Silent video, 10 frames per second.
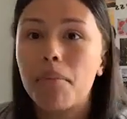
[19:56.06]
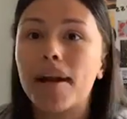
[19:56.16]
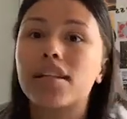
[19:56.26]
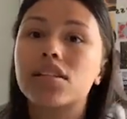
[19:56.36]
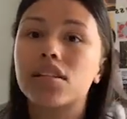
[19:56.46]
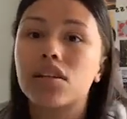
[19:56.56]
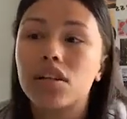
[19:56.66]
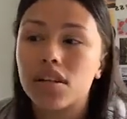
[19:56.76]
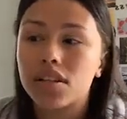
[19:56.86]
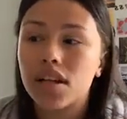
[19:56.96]
but
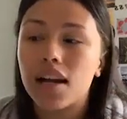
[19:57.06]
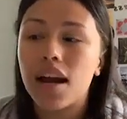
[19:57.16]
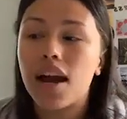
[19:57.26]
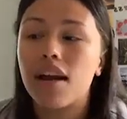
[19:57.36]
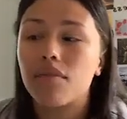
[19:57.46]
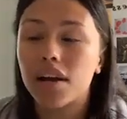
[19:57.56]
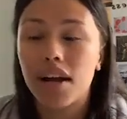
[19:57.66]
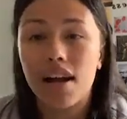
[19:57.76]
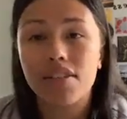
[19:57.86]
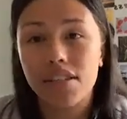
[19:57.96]
we're gonna
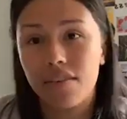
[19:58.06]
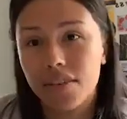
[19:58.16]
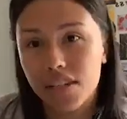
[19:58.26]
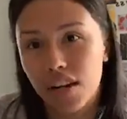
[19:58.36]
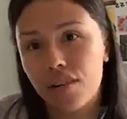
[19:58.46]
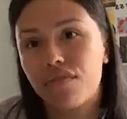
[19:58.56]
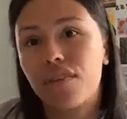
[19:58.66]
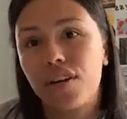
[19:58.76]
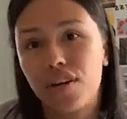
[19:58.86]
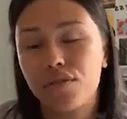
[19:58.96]
have a safe container for
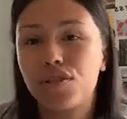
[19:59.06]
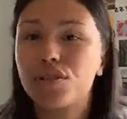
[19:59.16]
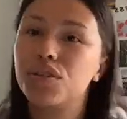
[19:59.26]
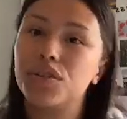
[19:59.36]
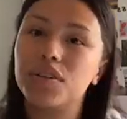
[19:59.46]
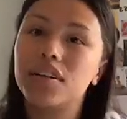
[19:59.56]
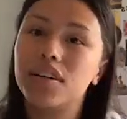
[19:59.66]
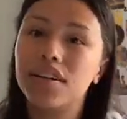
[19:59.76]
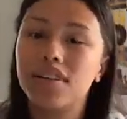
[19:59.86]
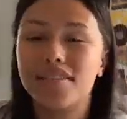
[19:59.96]
you to
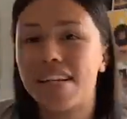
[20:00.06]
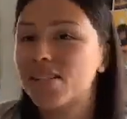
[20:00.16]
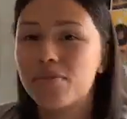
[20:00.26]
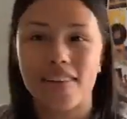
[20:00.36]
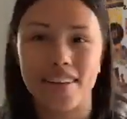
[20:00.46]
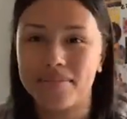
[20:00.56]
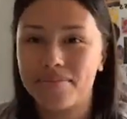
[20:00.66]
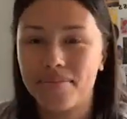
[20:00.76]
dance with it